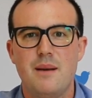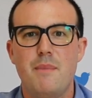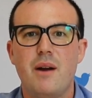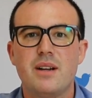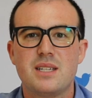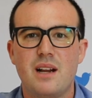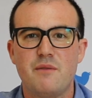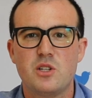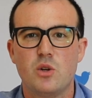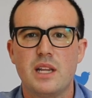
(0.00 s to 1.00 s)
Meretz and
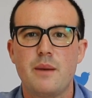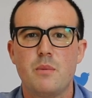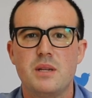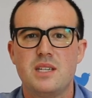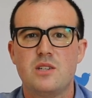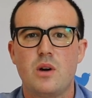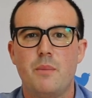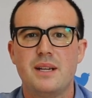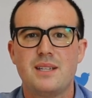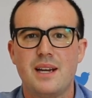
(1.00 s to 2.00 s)
Avigdor Lieberman's Yisrael
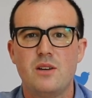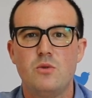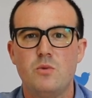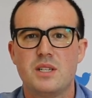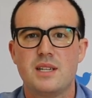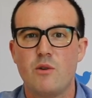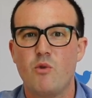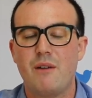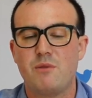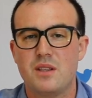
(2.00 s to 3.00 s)
Beitenu would say
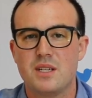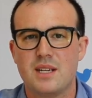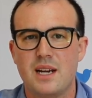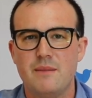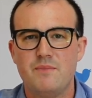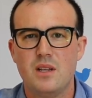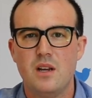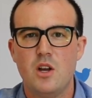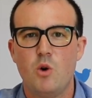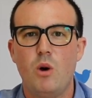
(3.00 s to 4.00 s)
roughly the same,
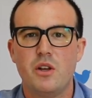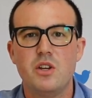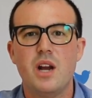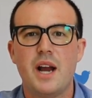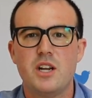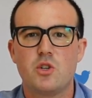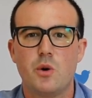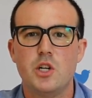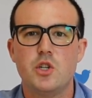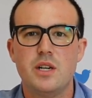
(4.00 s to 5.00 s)
while United
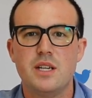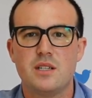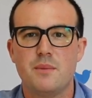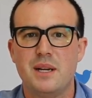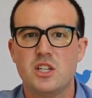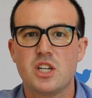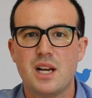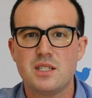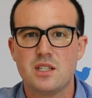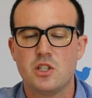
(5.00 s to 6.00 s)
Torah Judaism and
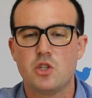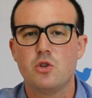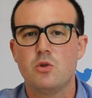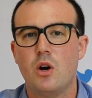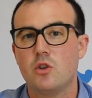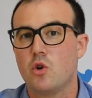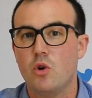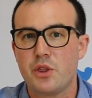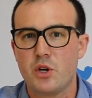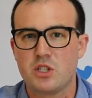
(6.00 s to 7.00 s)
Shas, the two
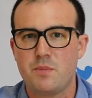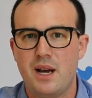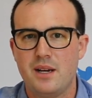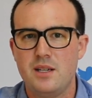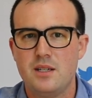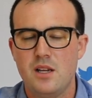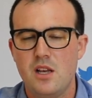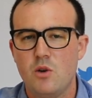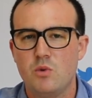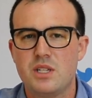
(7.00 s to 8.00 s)
ultra-Orthodox parties,
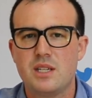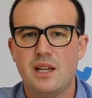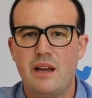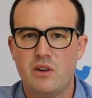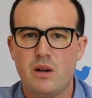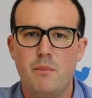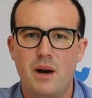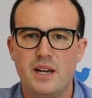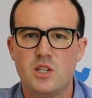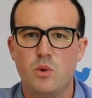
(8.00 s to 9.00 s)
would still have a
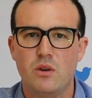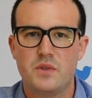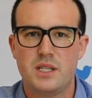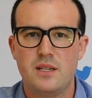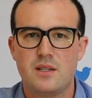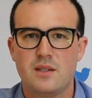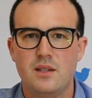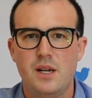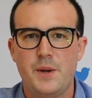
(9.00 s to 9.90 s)
combined 12 seats.